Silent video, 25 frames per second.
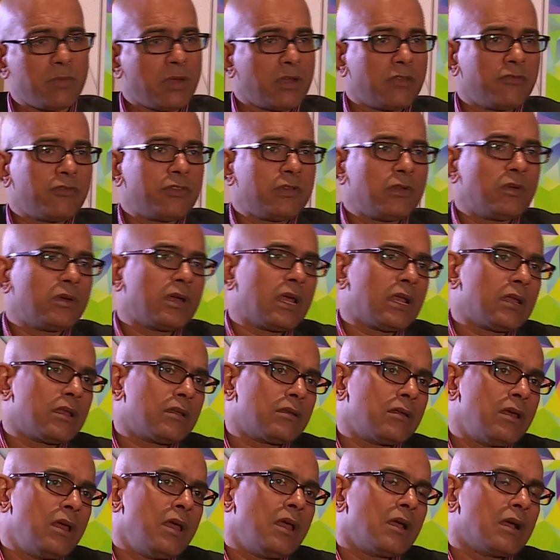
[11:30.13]
But if you look at
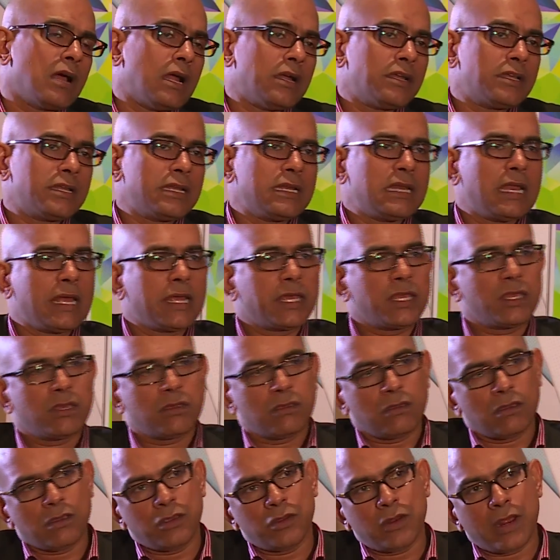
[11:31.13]
country like
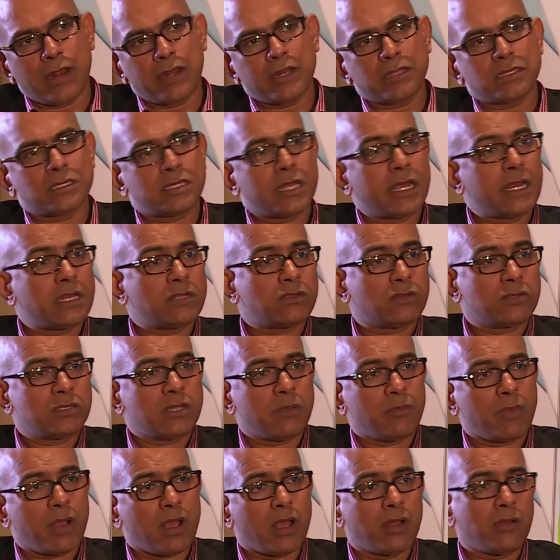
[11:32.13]
United States or
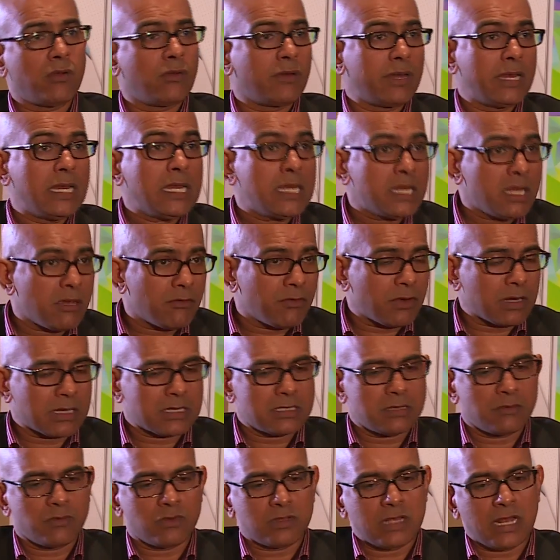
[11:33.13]
Japan or India, for
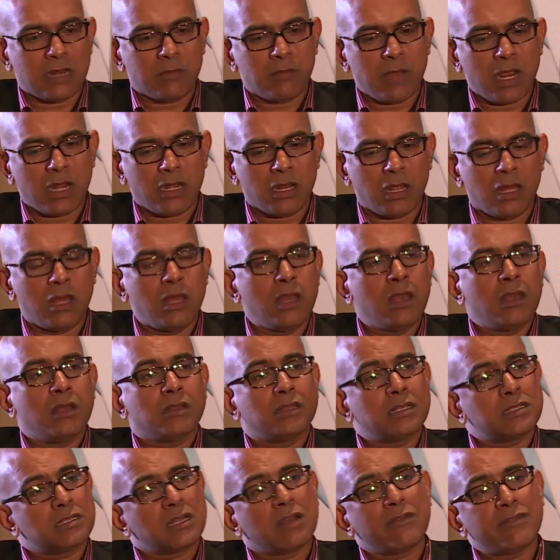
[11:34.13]
that matter,
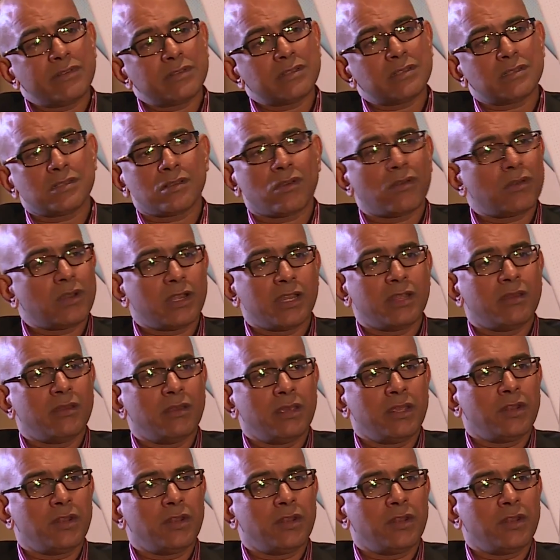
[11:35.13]
the services are already